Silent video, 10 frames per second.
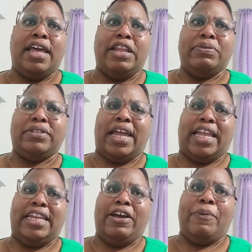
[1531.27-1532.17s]
and he was
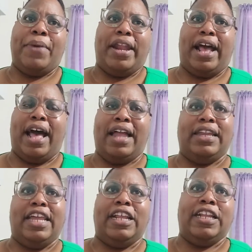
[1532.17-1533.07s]
like, it don't matter
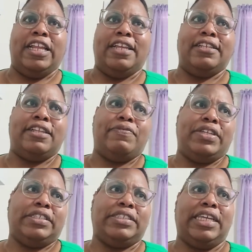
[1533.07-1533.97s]
how late it is, if
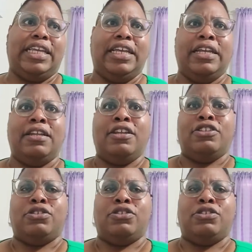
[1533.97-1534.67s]
it's 10,